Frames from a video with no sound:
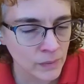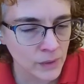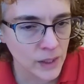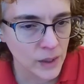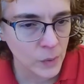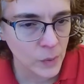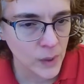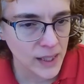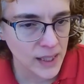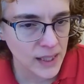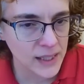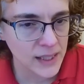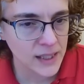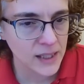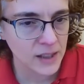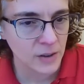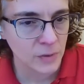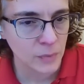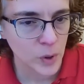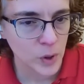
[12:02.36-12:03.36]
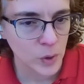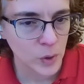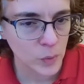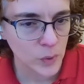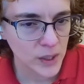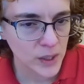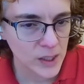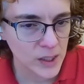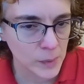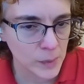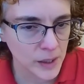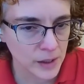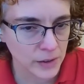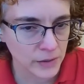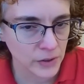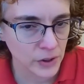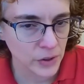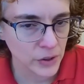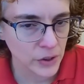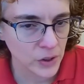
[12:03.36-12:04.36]
He waited to see if Burton would explain
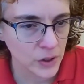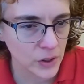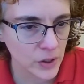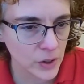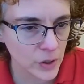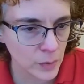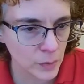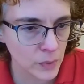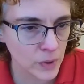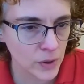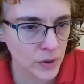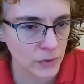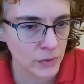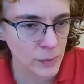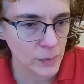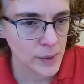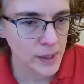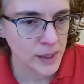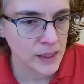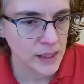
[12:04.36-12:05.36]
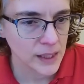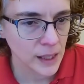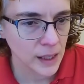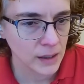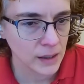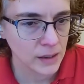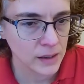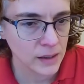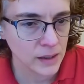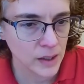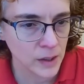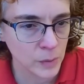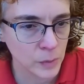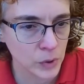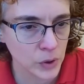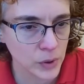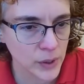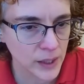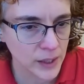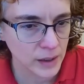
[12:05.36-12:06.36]
further. Burton remained silent and
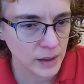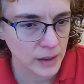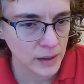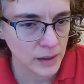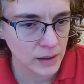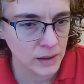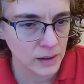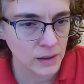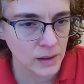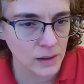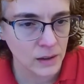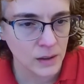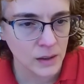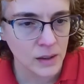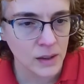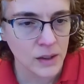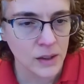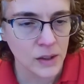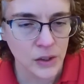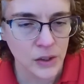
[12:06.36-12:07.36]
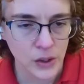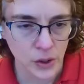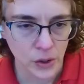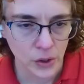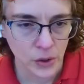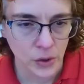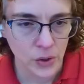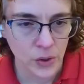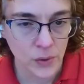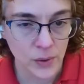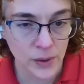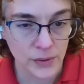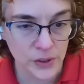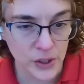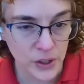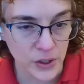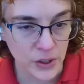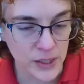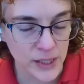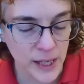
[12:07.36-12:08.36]
brooding. So you lived
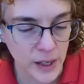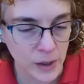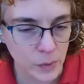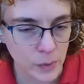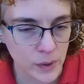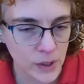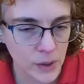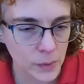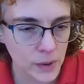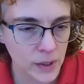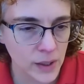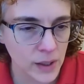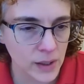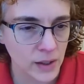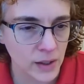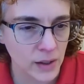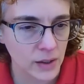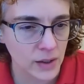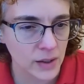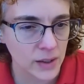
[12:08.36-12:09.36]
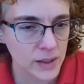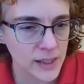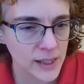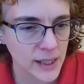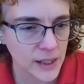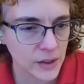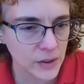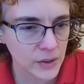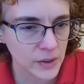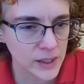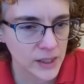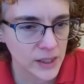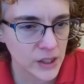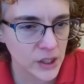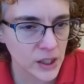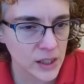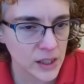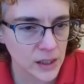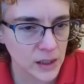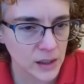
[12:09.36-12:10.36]
here in town when you were younger, Zachary
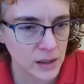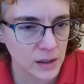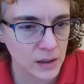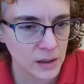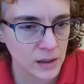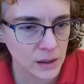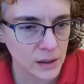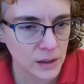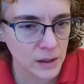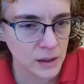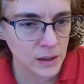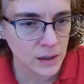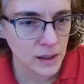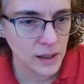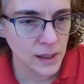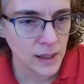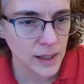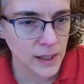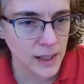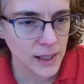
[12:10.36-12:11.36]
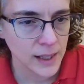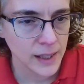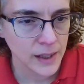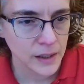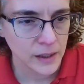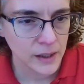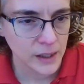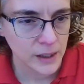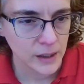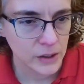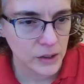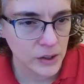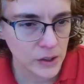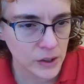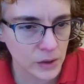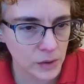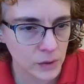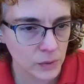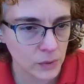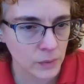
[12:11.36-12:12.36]
suggested. I think
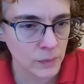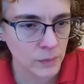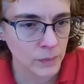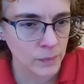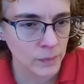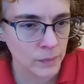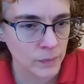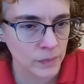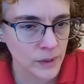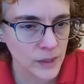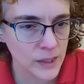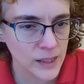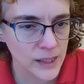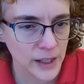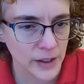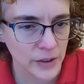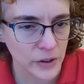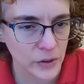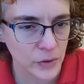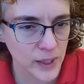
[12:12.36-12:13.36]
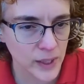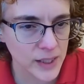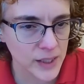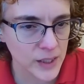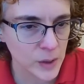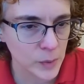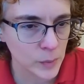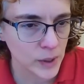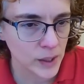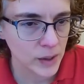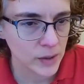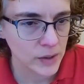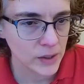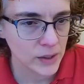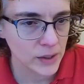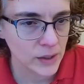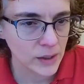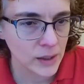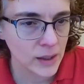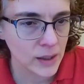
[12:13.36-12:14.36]
so. Zachary raised his brows.